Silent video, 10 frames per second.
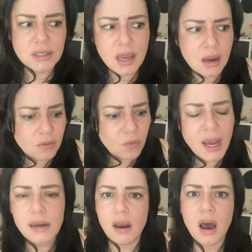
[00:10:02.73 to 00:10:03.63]
like,
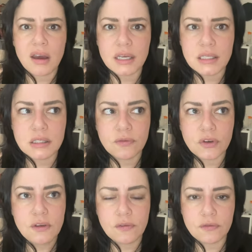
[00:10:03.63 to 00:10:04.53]
"Why not? It's
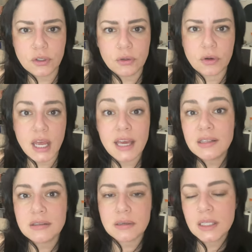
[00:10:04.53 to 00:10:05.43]
free food." And
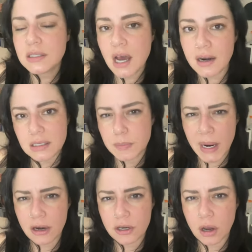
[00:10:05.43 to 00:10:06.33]
it's it's not
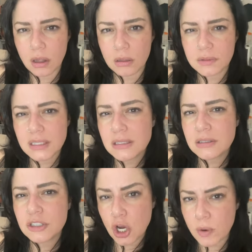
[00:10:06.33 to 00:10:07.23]
expired, y'all. This is
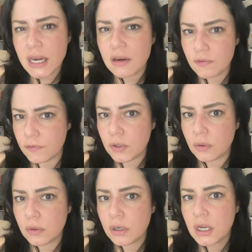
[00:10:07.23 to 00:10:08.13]
donated
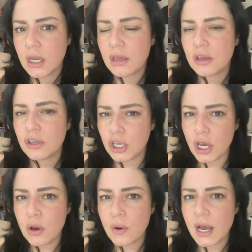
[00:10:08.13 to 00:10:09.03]
food. You
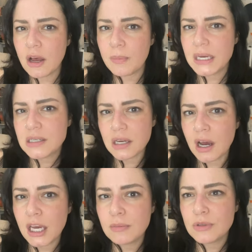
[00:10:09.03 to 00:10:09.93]
know how many
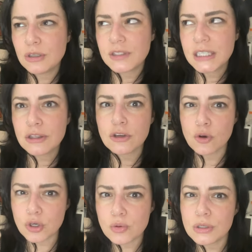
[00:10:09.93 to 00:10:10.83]
times you've seen at the
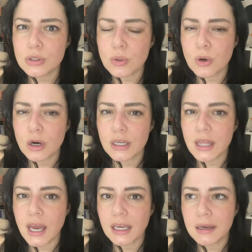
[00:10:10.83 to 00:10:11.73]
grocery store
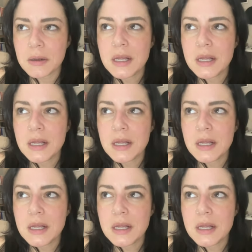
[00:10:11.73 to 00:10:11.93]
like